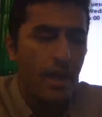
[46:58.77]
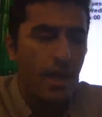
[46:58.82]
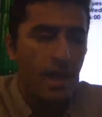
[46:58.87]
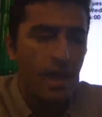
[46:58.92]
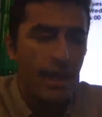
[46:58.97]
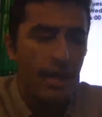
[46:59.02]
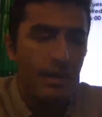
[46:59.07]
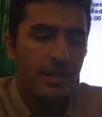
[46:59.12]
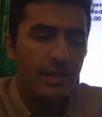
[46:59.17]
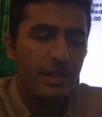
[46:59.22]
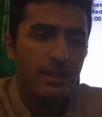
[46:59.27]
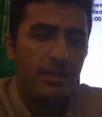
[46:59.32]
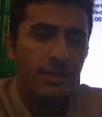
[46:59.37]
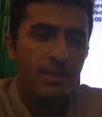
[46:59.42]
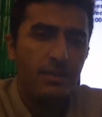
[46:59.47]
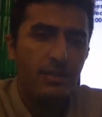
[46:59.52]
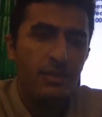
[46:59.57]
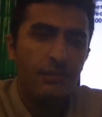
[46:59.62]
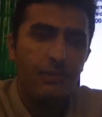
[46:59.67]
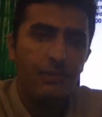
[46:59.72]

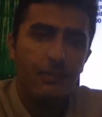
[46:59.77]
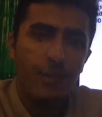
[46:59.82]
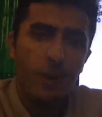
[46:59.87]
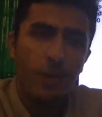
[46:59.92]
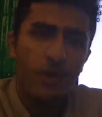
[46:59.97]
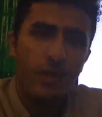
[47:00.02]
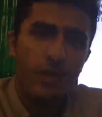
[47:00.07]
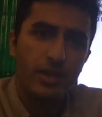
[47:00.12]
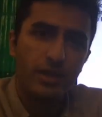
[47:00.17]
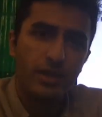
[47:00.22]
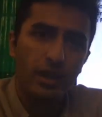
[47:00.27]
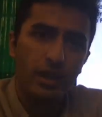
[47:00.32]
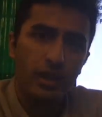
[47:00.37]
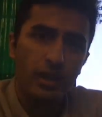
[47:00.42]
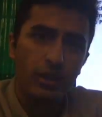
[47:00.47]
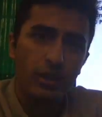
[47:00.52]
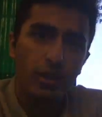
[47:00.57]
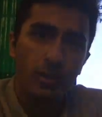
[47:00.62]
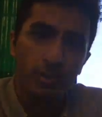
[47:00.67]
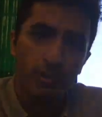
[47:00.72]
is to focus
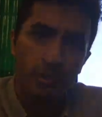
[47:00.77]
on good